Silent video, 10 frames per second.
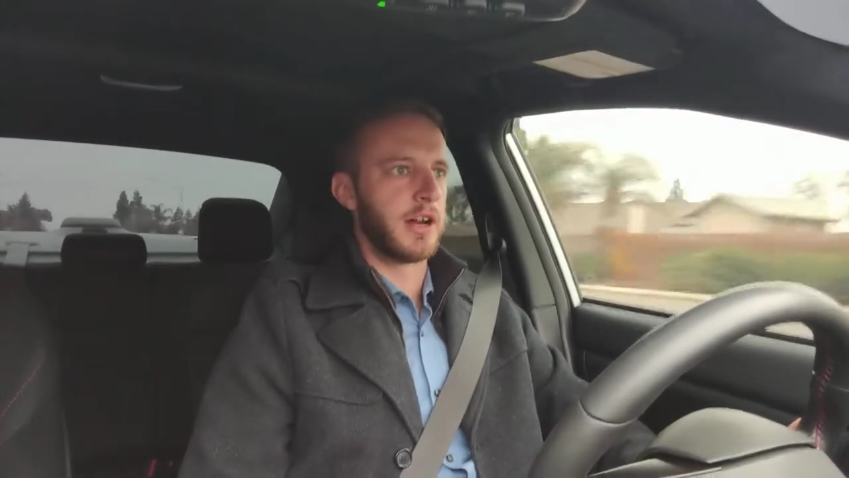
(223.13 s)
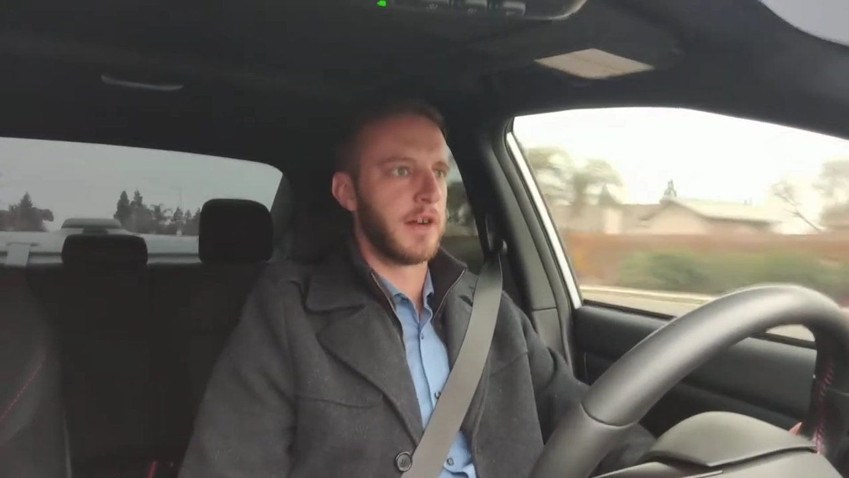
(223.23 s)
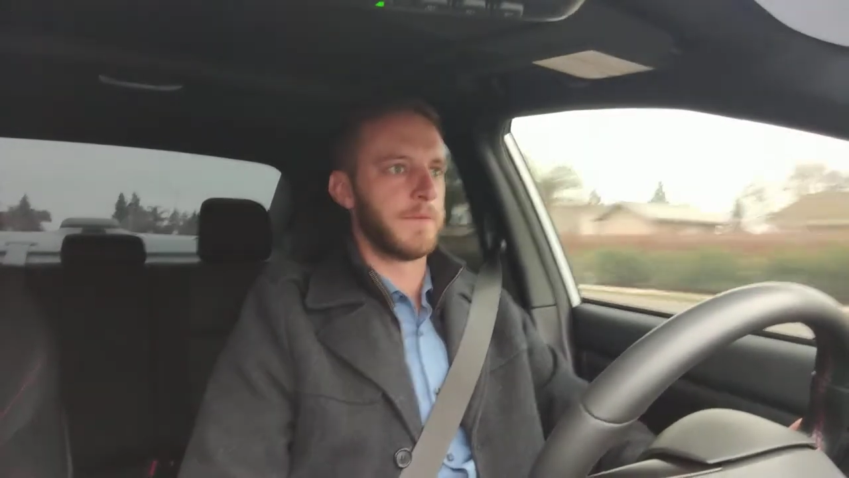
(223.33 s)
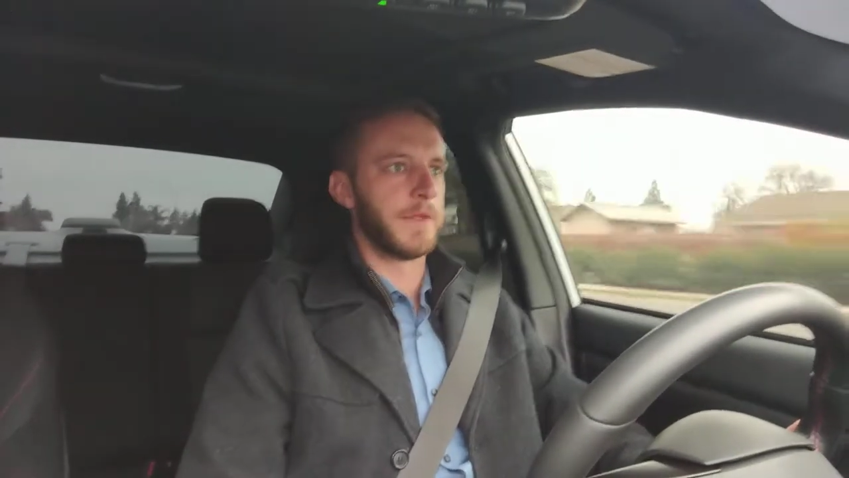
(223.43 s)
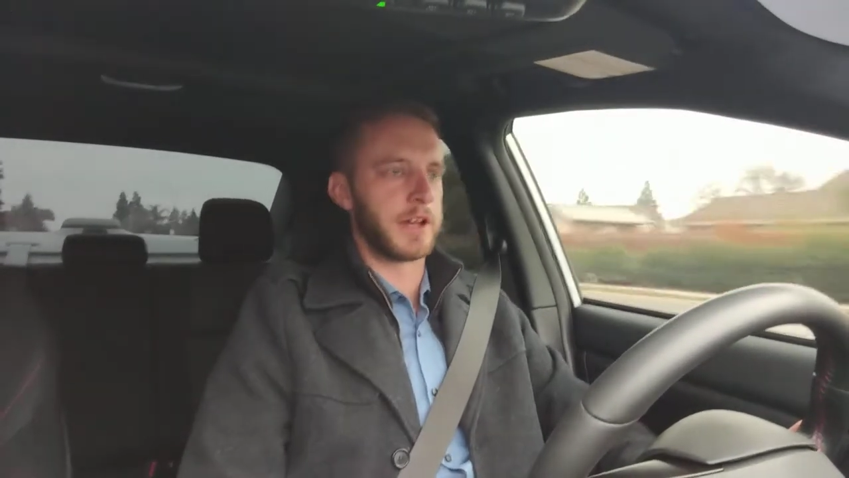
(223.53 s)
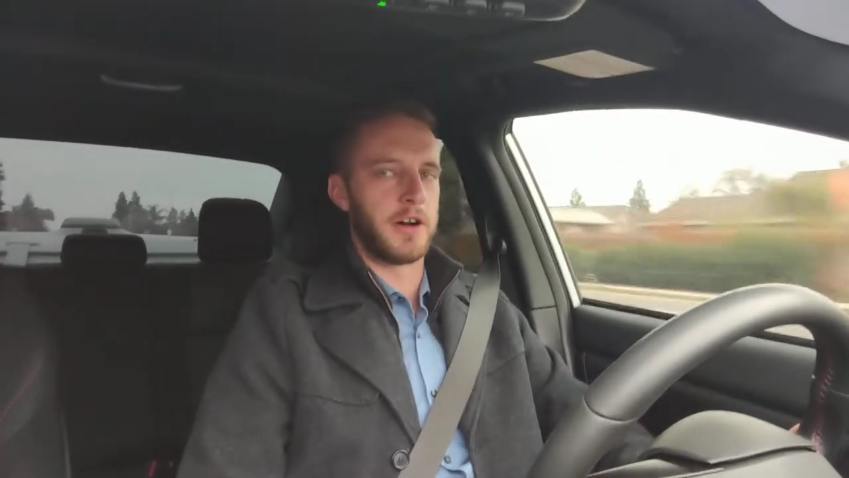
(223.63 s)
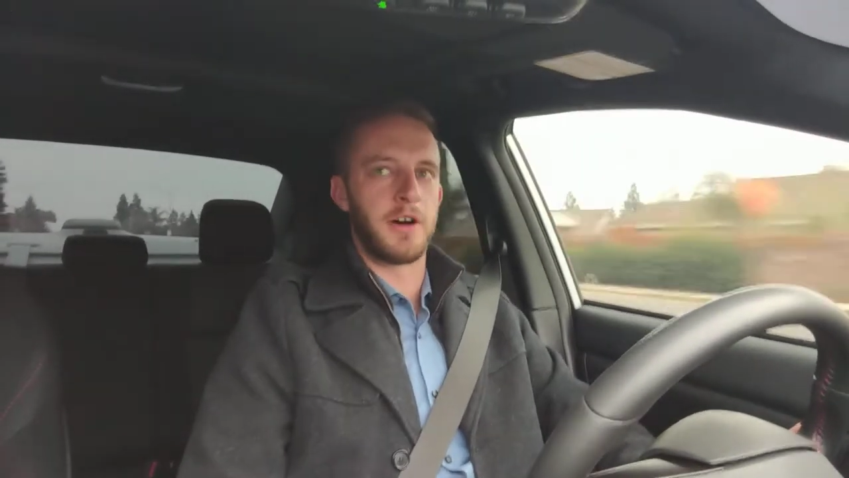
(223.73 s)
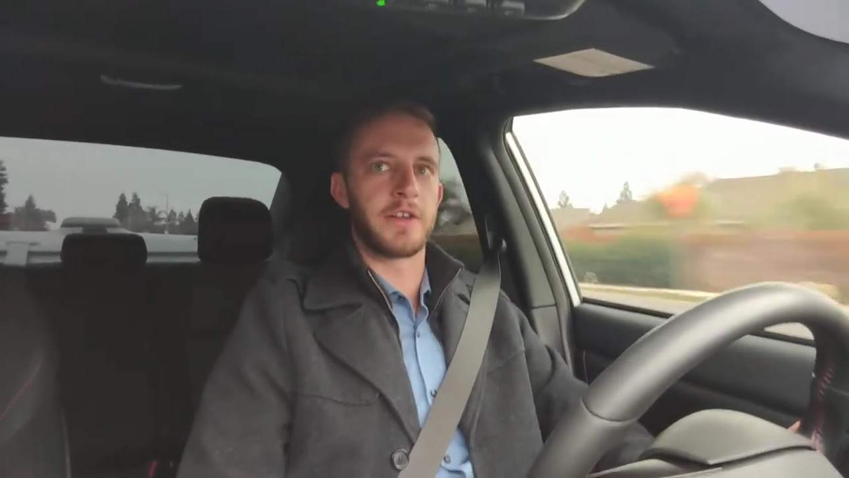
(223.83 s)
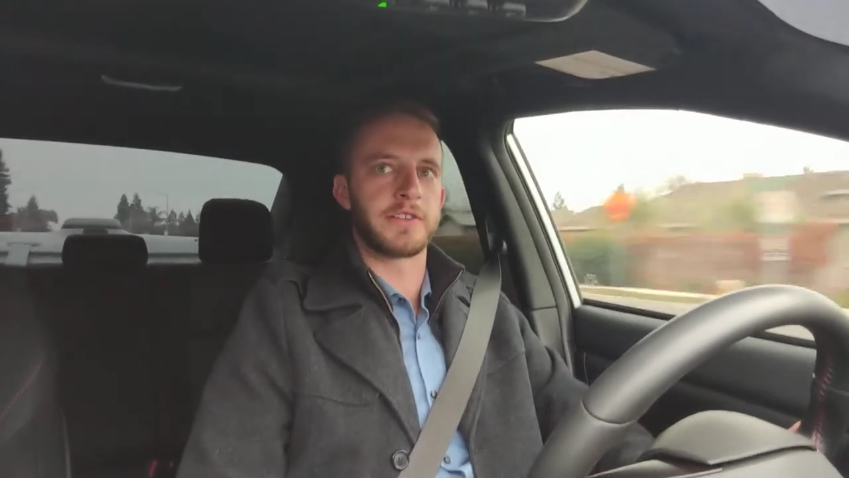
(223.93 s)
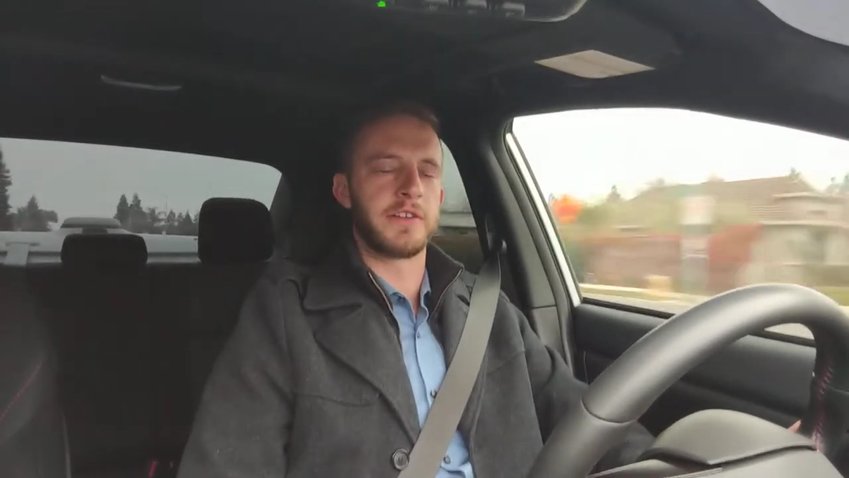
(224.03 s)
of the
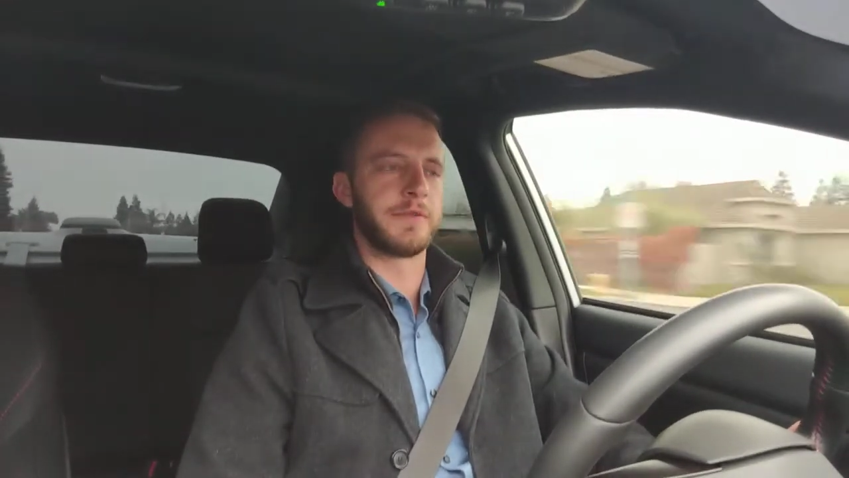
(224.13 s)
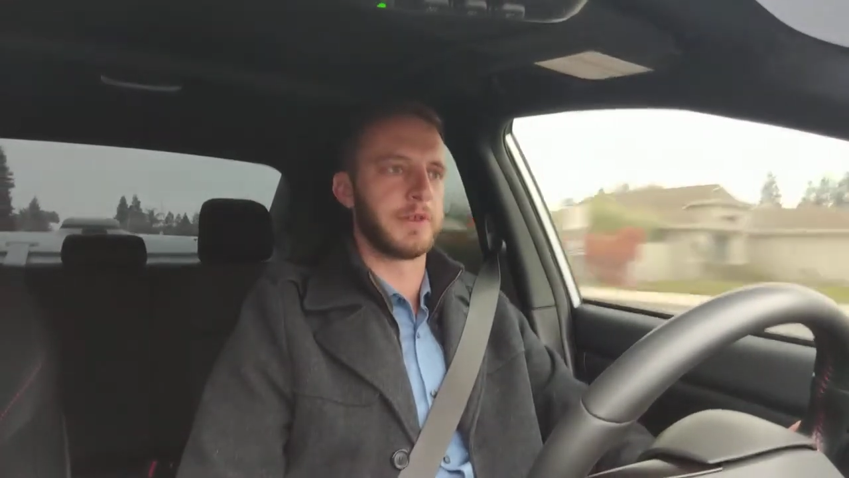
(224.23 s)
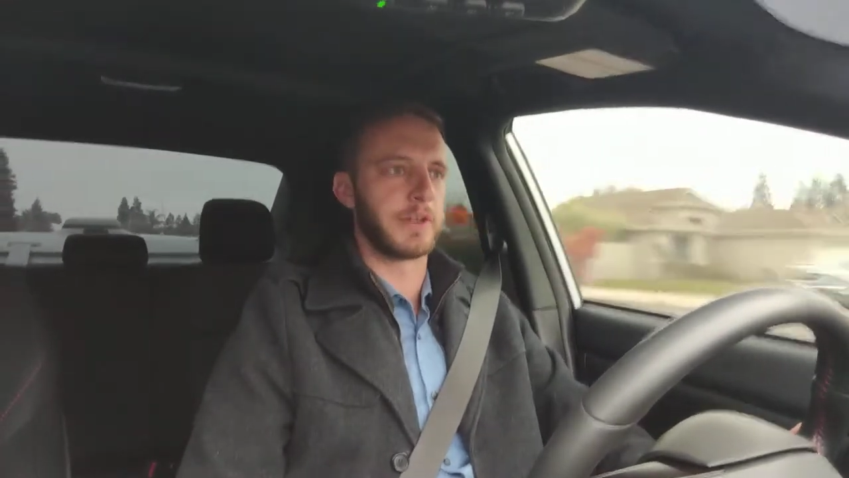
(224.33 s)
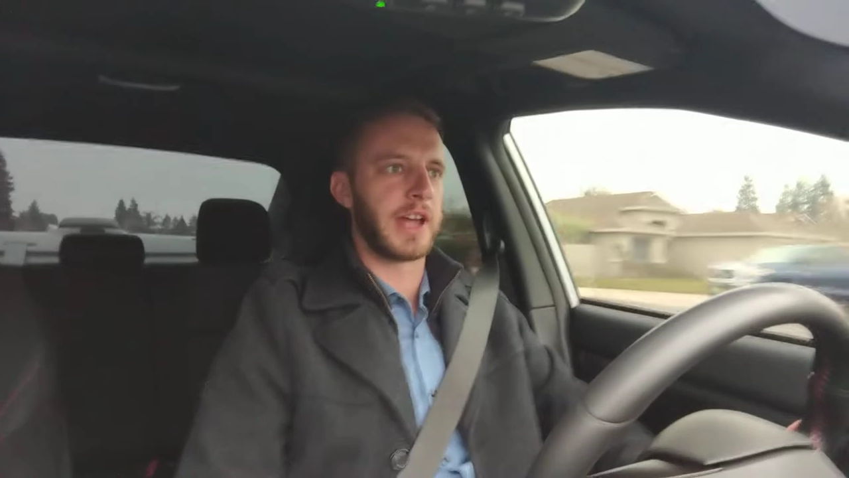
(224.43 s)
cost of your